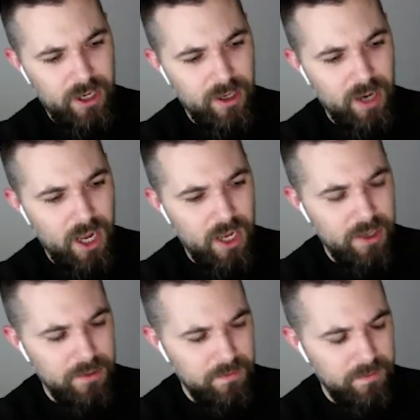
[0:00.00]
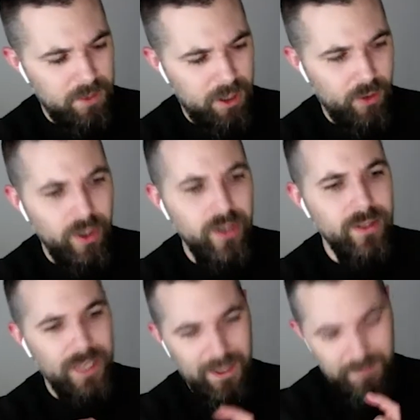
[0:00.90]
our
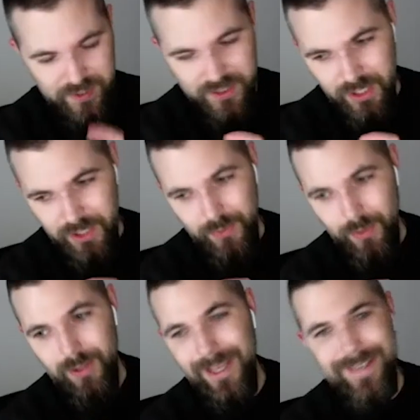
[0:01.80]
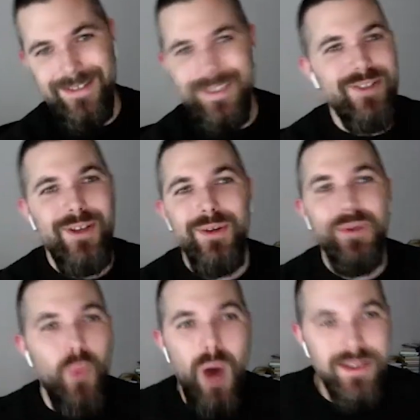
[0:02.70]
oil lamps were like
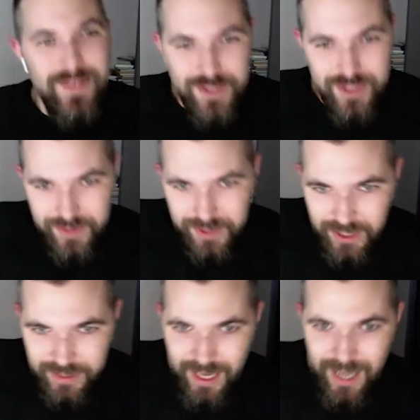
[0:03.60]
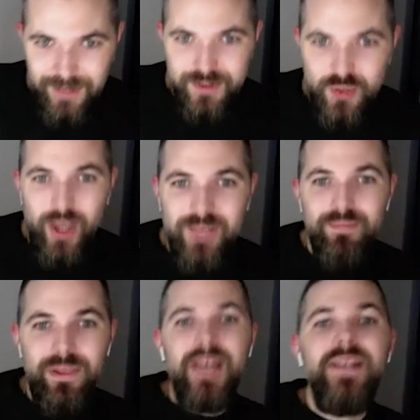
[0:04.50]
600 watts or something like that. It was
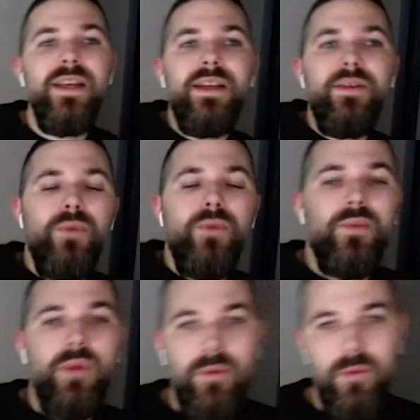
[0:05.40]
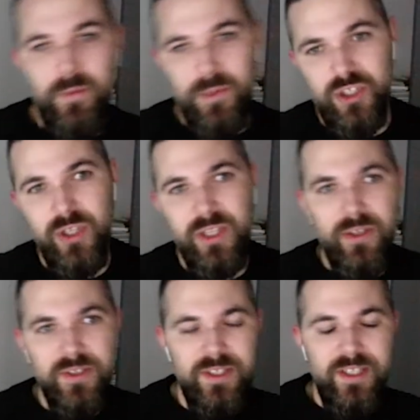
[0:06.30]
quite blinding when we were shooting
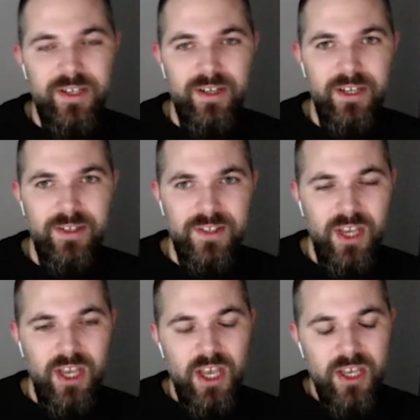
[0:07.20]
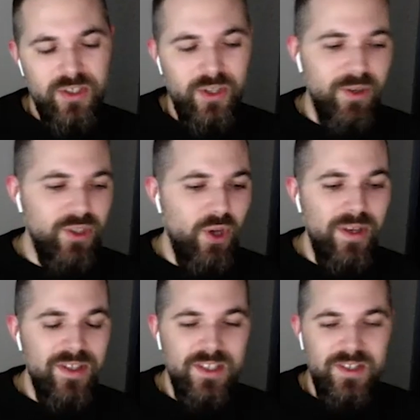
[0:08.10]
those interiors. So there was
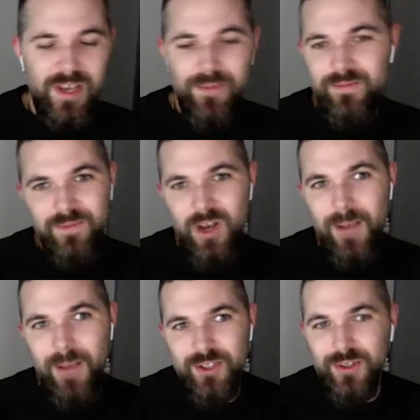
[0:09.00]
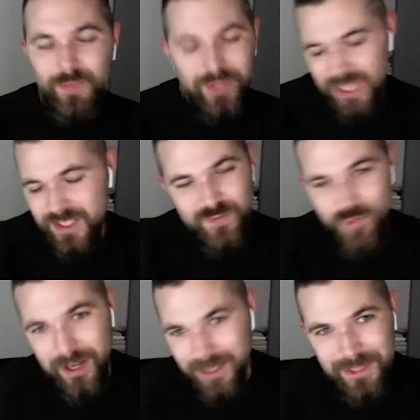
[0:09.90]
always some obstacle, but
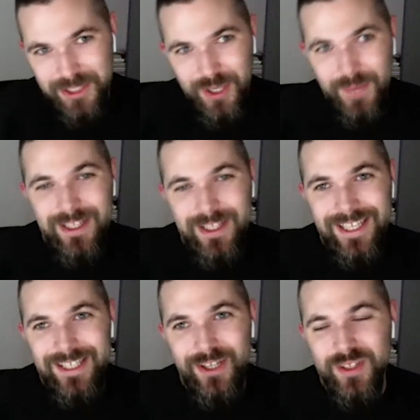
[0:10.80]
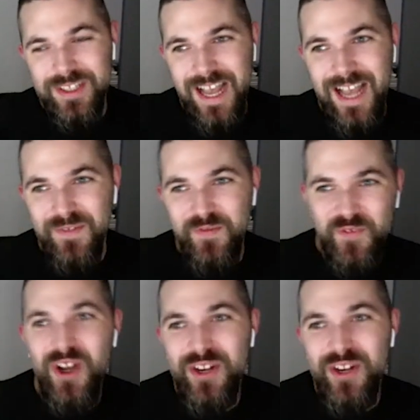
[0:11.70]
that's fun. I mean, you know, it's not